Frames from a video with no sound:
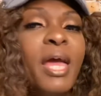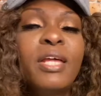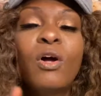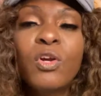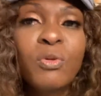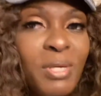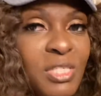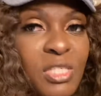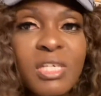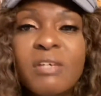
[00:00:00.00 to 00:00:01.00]
and
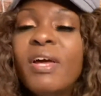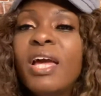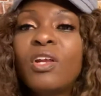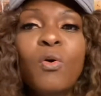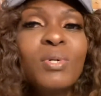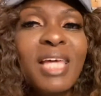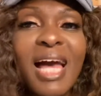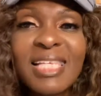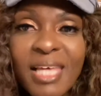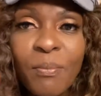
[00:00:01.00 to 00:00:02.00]
argumentative and always
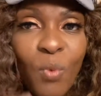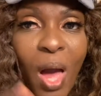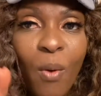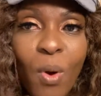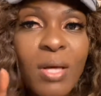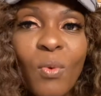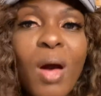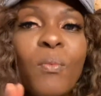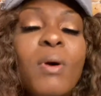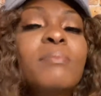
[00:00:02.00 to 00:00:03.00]
got something
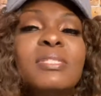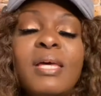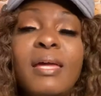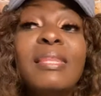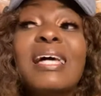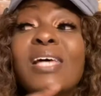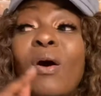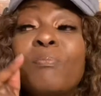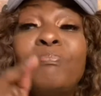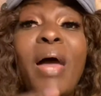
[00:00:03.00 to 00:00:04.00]
want to say. That's
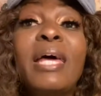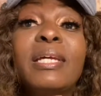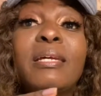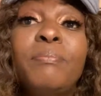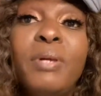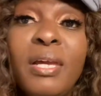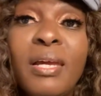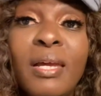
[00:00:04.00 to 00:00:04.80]
how bad it could be.